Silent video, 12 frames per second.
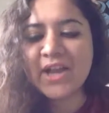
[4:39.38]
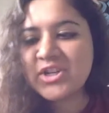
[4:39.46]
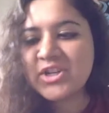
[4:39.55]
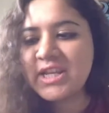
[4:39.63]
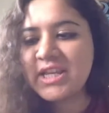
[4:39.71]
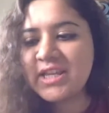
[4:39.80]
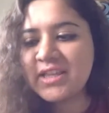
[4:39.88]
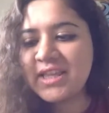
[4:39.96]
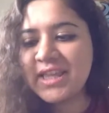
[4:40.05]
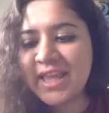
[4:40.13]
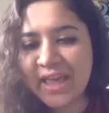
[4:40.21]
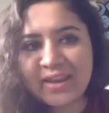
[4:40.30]
actually
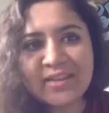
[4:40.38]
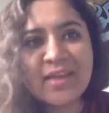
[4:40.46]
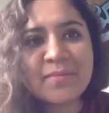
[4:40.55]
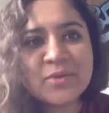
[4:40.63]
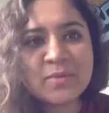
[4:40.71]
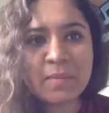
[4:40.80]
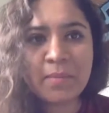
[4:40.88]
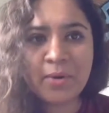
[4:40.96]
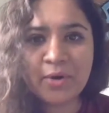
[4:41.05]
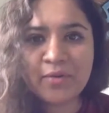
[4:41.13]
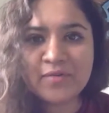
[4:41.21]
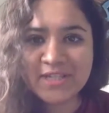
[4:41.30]
getting them to be
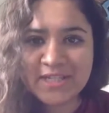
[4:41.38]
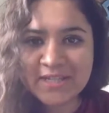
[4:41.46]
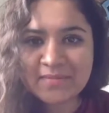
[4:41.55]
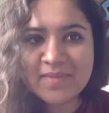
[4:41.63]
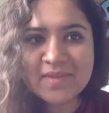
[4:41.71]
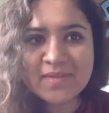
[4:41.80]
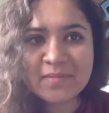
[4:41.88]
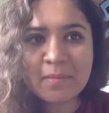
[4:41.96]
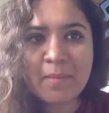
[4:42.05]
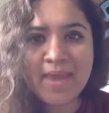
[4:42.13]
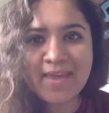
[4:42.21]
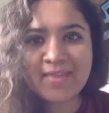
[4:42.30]
part of the teams,
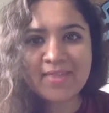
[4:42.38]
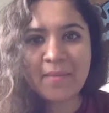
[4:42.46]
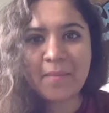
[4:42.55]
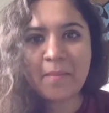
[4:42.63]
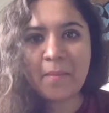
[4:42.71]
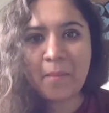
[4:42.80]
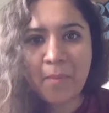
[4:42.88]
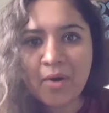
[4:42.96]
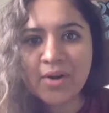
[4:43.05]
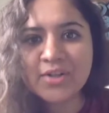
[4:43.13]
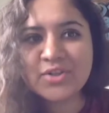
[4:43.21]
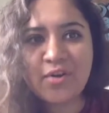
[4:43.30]
making them
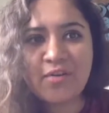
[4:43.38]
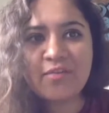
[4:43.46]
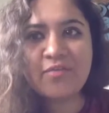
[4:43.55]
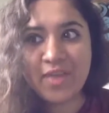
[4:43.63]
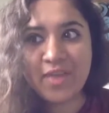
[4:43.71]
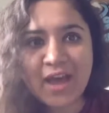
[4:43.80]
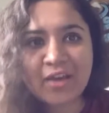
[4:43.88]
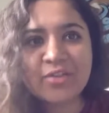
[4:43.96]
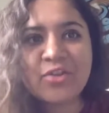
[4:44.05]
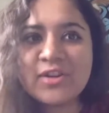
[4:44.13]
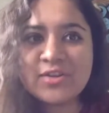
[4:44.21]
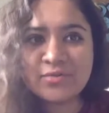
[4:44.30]
part of the
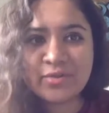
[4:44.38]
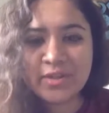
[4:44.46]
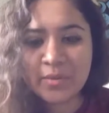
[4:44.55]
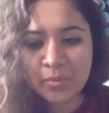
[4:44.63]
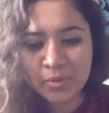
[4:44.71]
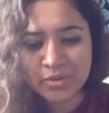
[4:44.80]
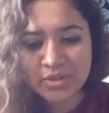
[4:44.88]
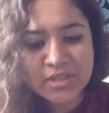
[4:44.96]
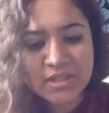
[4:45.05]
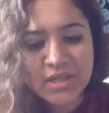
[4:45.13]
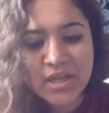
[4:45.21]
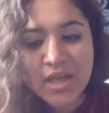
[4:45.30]
hackathon is really
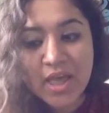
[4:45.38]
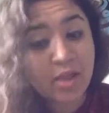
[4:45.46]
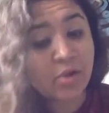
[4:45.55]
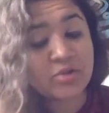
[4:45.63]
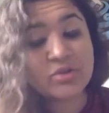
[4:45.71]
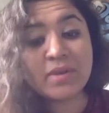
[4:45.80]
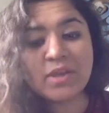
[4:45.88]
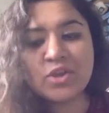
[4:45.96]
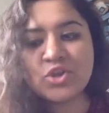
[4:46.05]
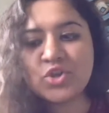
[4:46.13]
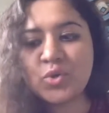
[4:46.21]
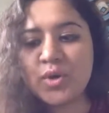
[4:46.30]
important. And also making
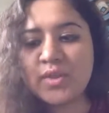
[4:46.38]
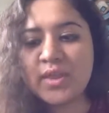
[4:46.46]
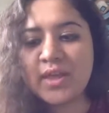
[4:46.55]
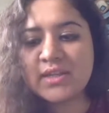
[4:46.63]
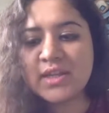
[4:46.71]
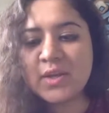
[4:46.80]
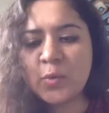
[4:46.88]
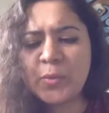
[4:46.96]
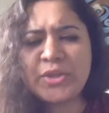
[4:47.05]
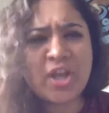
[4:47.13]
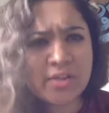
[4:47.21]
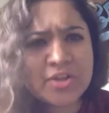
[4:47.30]
sure that we
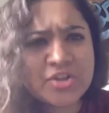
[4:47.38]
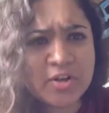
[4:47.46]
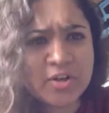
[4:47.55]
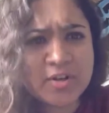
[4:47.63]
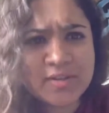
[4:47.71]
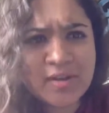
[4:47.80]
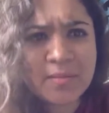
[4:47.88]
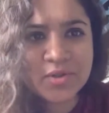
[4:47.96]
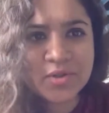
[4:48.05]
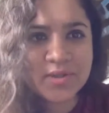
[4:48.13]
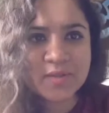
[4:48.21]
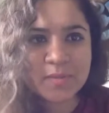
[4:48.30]
challenge our
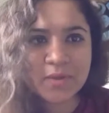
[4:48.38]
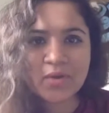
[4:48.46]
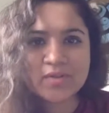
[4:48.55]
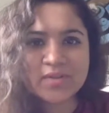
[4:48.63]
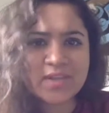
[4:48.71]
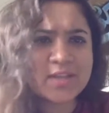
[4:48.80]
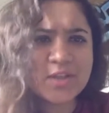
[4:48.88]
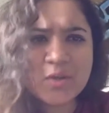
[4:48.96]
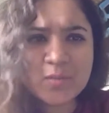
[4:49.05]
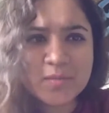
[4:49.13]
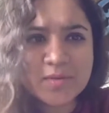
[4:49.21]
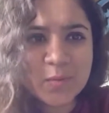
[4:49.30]
assumptions, because as
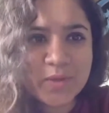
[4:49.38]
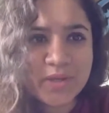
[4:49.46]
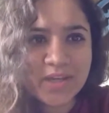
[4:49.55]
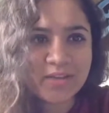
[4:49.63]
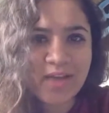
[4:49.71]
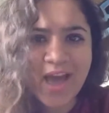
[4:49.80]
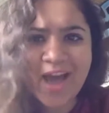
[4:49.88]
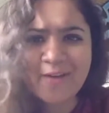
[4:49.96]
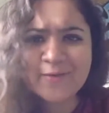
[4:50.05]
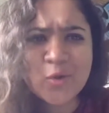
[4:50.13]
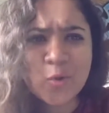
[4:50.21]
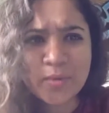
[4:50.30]
humans, we have
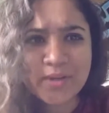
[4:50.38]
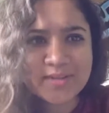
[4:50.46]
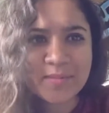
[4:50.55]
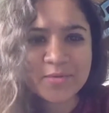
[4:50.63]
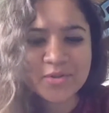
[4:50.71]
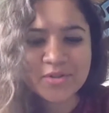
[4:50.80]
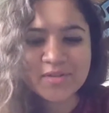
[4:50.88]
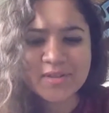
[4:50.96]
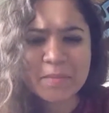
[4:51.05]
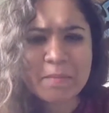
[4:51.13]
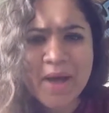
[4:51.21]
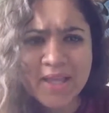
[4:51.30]
so many assumptions
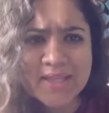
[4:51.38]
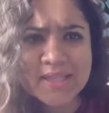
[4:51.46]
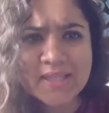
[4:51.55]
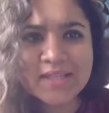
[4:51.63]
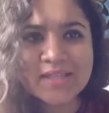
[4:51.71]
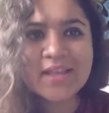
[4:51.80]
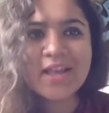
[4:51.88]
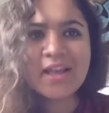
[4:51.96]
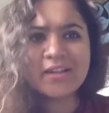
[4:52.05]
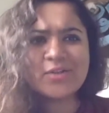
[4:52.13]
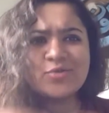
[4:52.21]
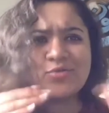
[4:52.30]
and biases,
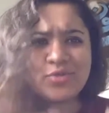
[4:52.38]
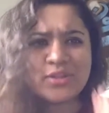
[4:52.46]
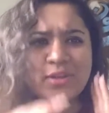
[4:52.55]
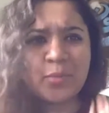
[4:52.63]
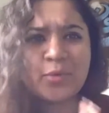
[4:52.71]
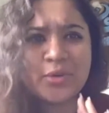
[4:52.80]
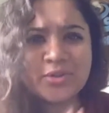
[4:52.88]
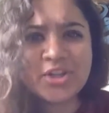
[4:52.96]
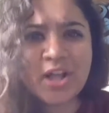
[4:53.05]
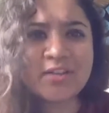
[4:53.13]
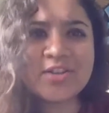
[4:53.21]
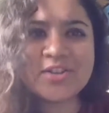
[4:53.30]
and it's really important to
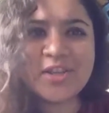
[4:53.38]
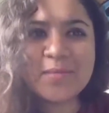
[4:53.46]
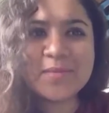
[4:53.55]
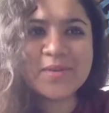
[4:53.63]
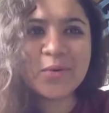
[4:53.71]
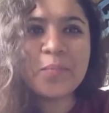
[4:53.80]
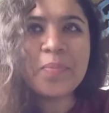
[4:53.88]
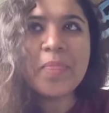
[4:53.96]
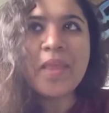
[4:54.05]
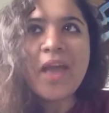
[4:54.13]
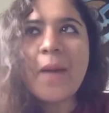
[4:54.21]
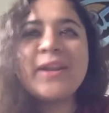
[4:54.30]
challenge them. So,
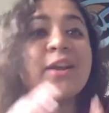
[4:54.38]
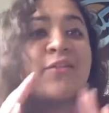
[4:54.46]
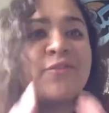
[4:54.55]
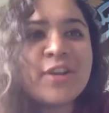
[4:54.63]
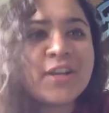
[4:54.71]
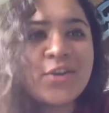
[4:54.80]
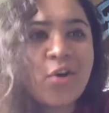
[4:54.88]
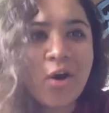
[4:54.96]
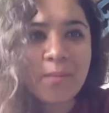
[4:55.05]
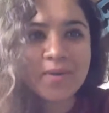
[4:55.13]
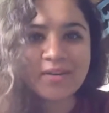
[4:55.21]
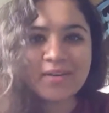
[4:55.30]
I mean, a really
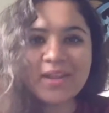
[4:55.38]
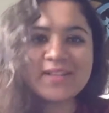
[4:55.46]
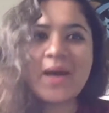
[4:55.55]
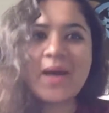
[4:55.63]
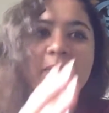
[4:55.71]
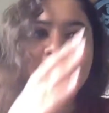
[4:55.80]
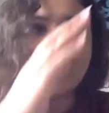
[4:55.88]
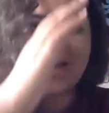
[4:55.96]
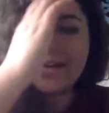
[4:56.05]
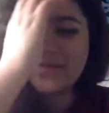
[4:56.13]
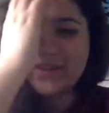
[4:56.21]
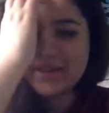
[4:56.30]
common example I
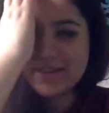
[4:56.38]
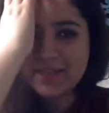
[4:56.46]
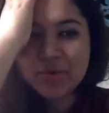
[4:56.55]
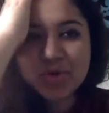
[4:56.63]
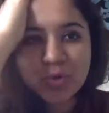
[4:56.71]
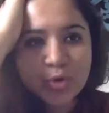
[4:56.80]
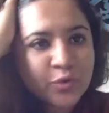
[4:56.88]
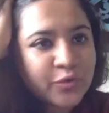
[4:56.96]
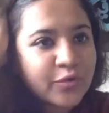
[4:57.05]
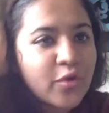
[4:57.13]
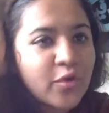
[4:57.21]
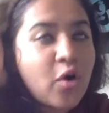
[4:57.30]
have is, and I'm sure
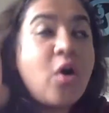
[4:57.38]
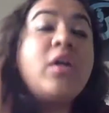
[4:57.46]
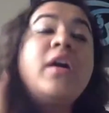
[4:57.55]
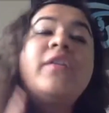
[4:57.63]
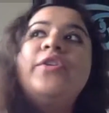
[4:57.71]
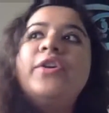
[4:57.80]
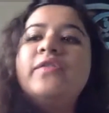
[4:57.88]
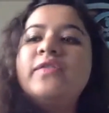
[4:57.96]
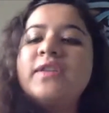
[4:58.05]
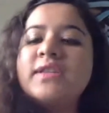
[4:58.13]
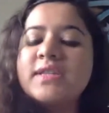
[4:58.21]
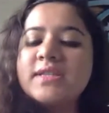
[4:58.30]
you've all have heard of
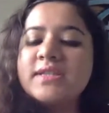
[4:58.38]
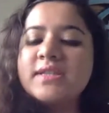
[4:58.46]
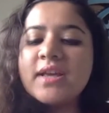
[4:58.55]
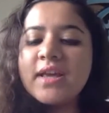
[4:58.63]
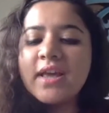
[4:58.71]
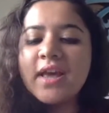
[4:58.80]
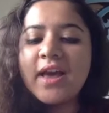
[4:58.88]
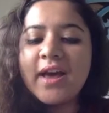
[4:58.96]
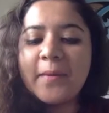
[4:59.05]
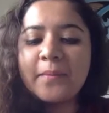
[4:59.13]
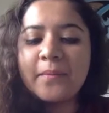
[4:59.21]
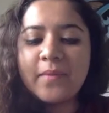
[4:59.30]
this, is
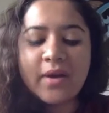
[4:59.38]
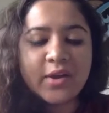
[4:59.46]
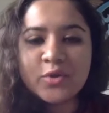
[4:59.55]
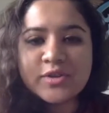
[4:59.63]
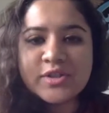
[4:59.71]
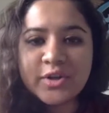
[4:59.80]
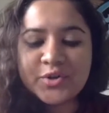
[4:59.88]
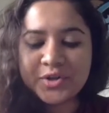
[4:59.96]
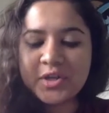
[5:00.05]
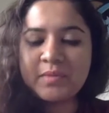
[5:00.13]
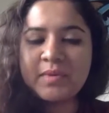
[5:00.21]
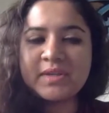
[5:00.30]
you'll start
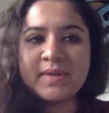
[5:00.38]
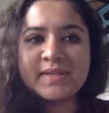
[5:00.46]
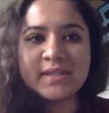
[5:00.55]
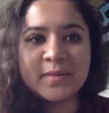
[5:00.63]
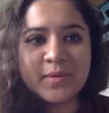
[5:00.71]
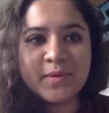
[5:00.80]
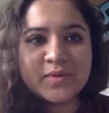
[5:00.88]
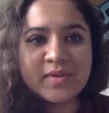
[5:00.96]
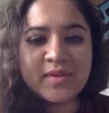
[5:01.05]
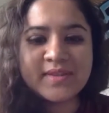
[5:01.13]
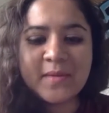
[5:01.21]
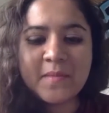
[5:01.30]
talking about domestic abuse,
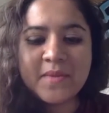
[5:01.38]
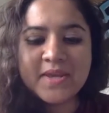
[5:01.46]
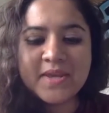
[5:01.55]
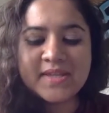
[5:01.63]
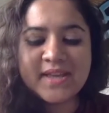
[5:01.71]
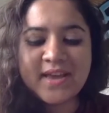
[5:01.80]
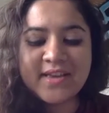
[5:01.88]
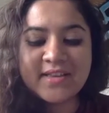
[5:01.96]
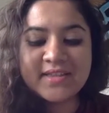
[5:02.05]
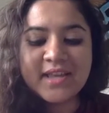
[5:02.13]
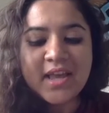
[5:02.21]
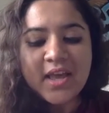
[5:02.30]
and then somebody
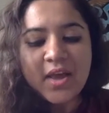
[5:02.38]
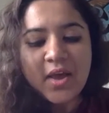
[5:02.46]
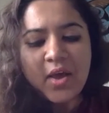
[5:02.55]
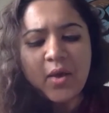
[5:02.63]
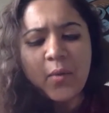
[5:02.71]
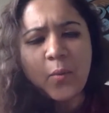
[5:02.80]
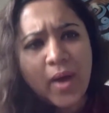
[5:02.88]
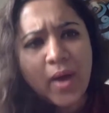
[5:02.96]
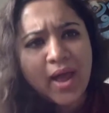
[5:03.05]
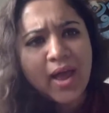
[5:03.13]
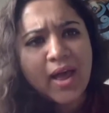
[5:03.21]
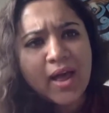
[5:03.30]
says,
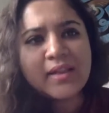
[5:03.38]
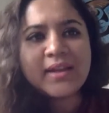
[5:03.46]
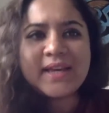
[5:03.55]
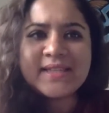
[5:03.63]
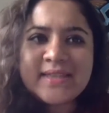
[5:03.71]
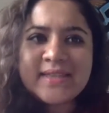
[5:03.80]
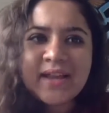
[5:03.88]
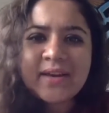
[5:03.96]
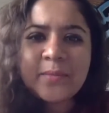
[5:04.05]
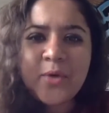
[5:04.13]
Well, isn't that